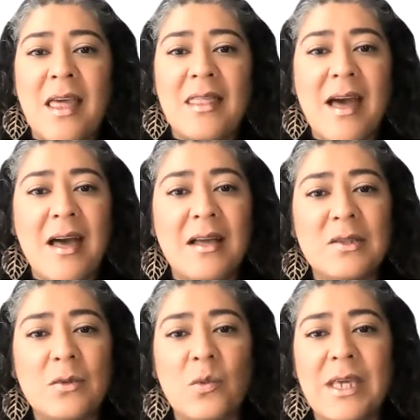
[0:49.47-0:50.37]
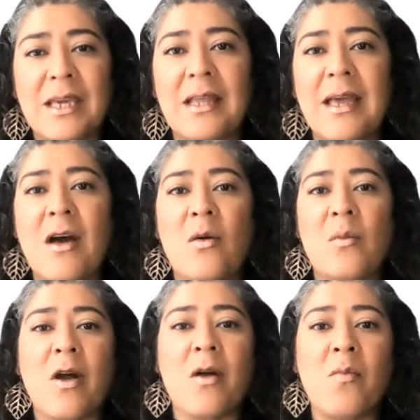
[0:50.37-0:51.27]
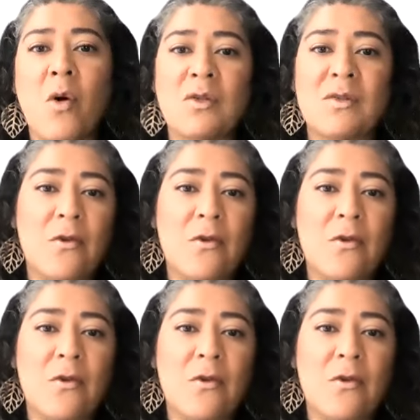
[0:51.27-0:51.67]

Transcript: that we can help our most